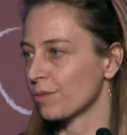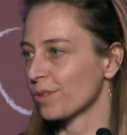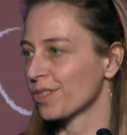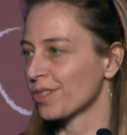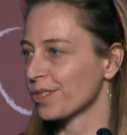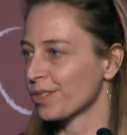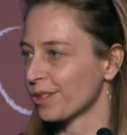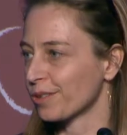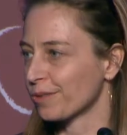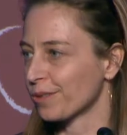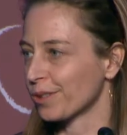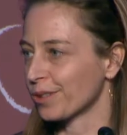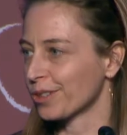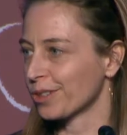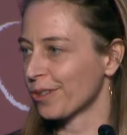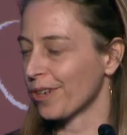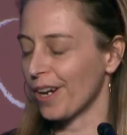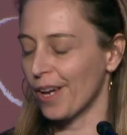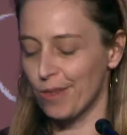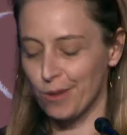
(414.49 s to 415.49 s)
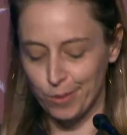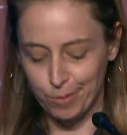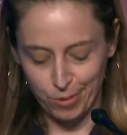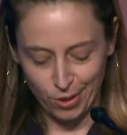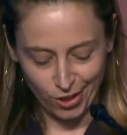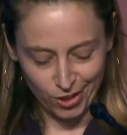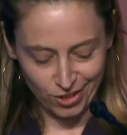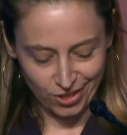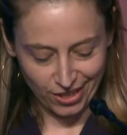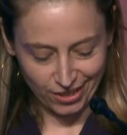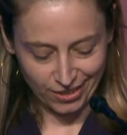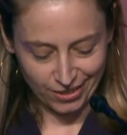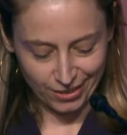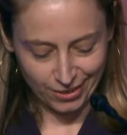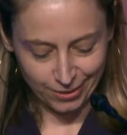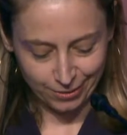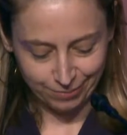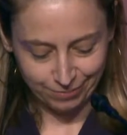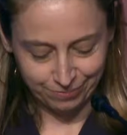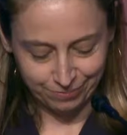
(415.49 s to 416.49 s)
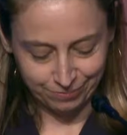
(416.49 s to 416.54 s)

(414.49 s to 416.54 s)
which is useful to our other projects.